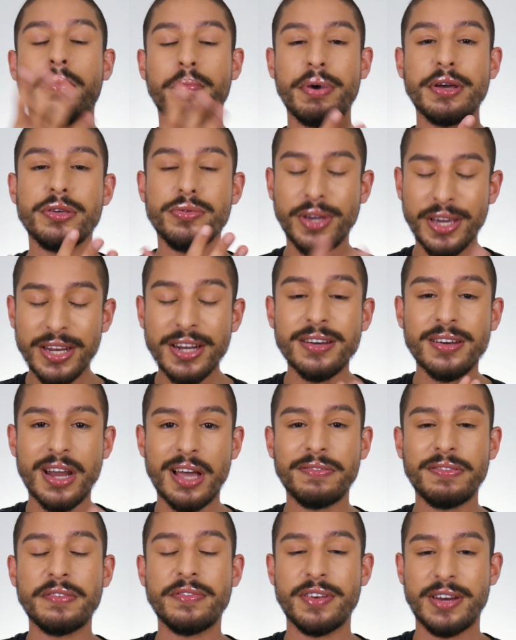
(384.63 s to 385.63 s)
but you get
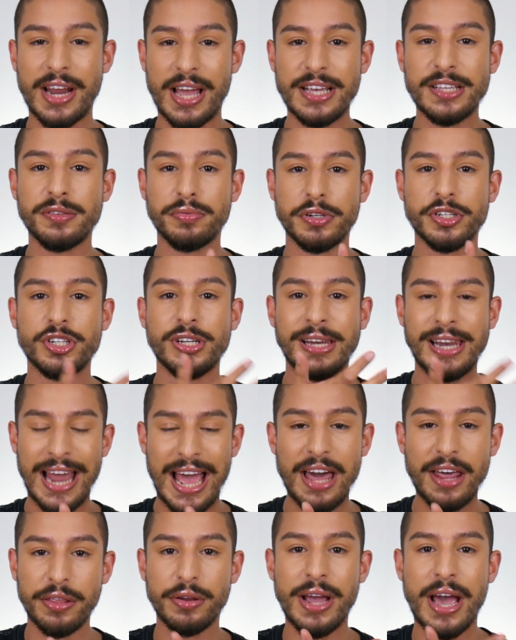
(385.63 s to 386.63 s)
enough of a nice rich
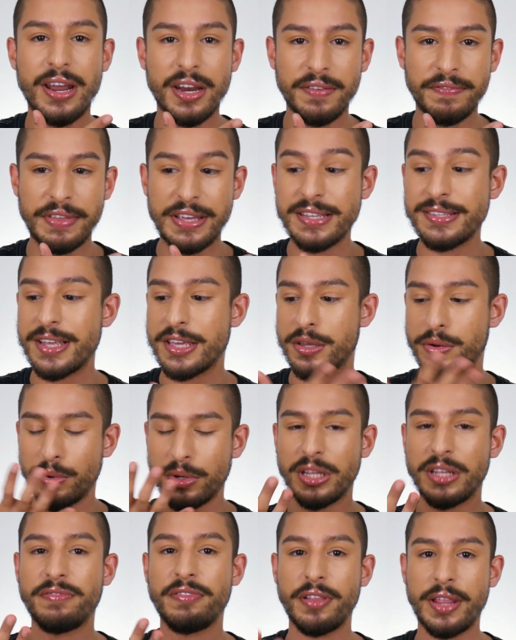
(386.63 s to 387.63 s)
lather out of this that you
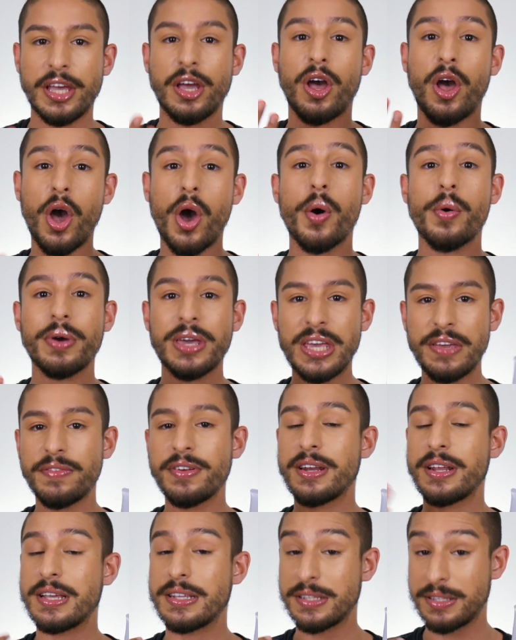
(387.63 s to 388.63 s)
really feel like, oh,
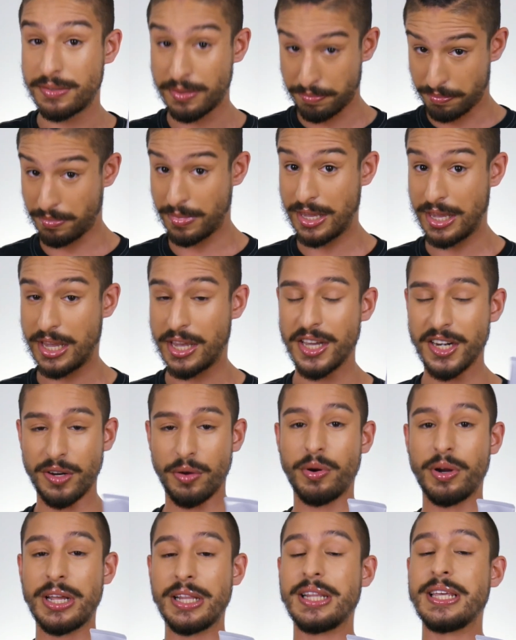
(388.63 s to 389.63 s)
even as me, an
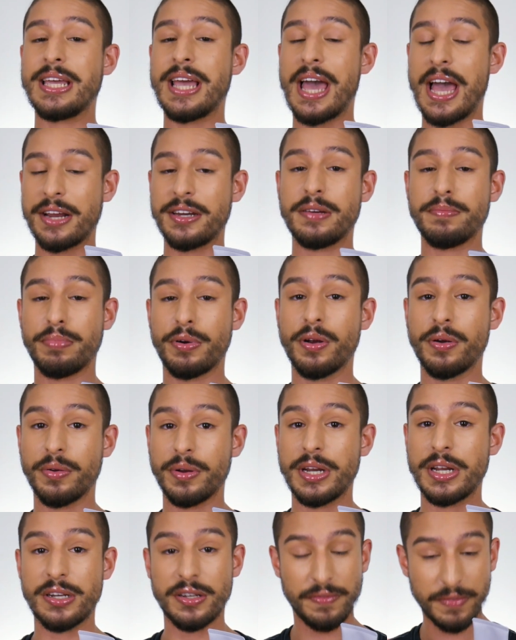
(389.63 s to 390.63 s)
oily,
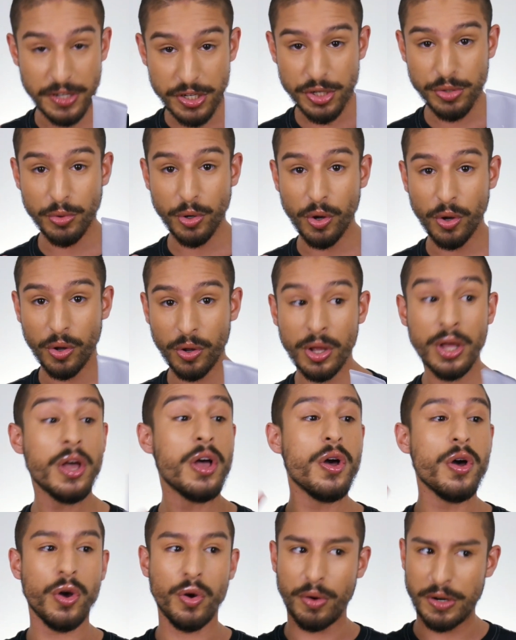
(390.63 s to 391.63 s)
acne-prone individual
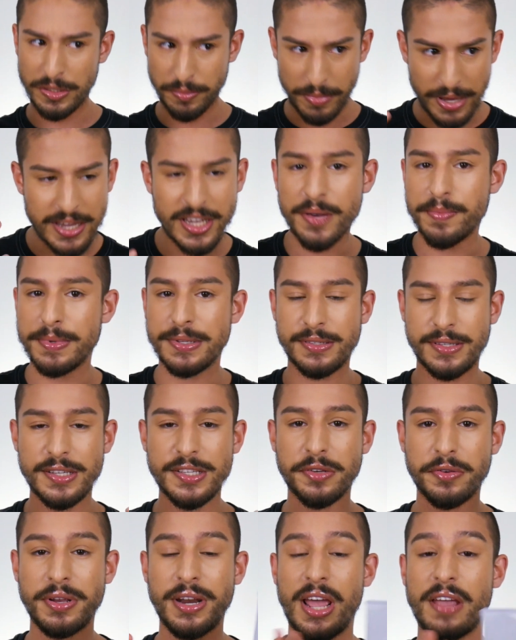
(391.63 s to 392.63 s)
who wears makeup and
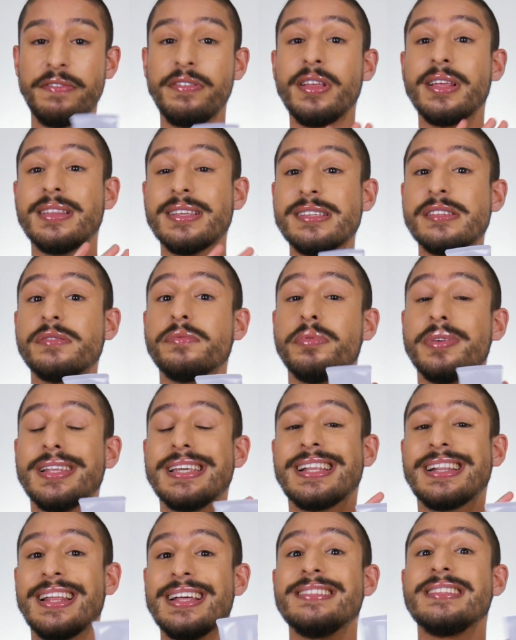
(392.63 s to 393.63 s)
sunscreen, I feel like this is really
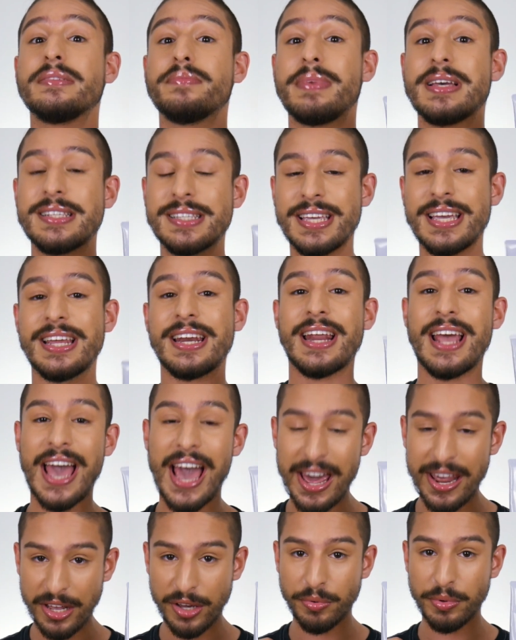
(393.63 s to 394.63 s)
cleansing my skin
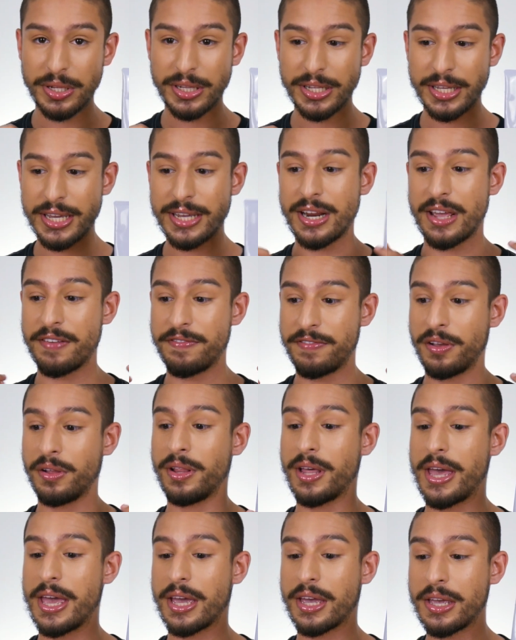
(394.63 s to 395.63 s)
adequately, and I feel
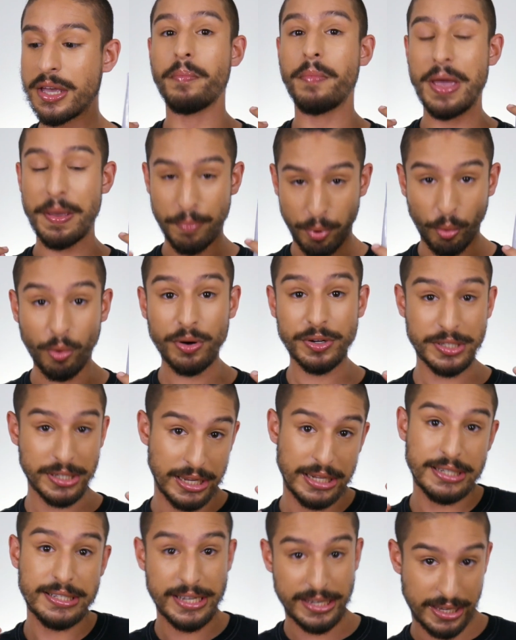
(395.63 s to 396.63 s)
like my pores are
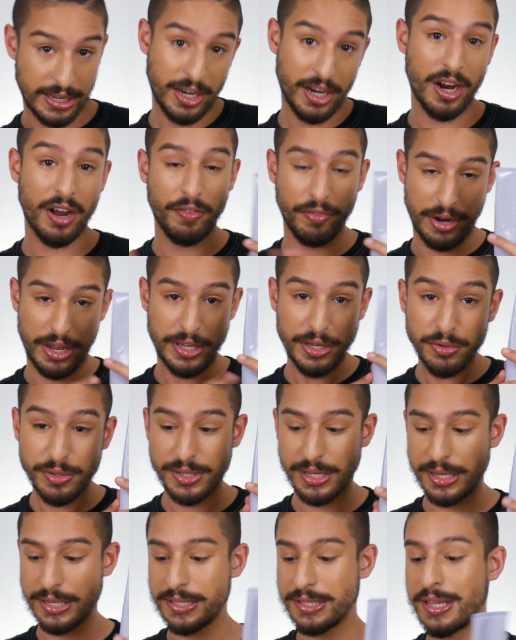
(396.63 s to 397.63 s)
getting taken care of when I use
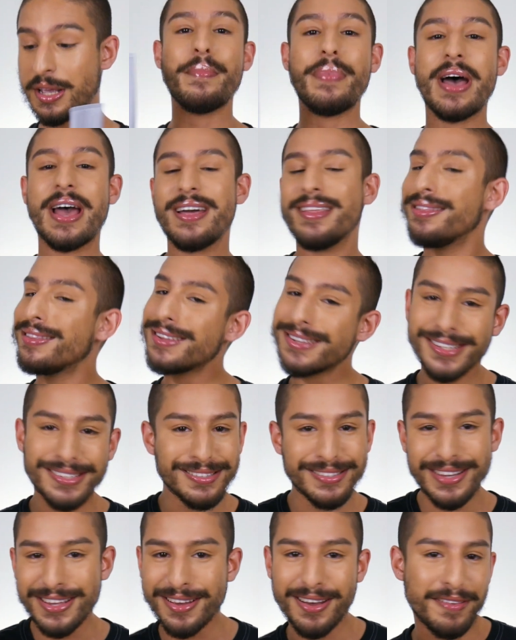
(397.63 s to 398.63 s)
this. But this
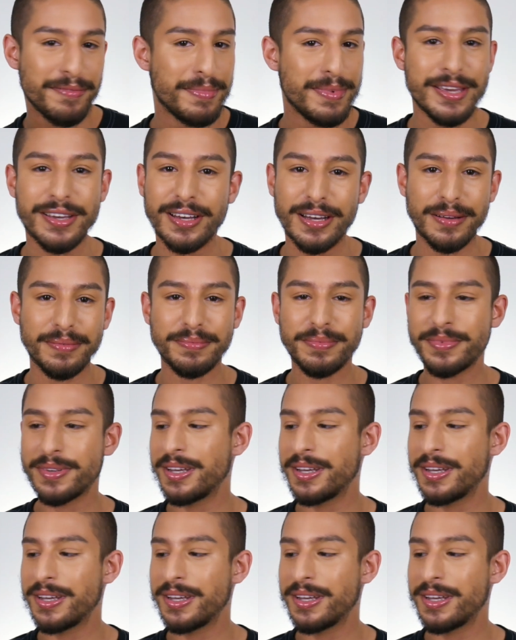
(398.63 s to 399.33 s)
doesn't take off makeup.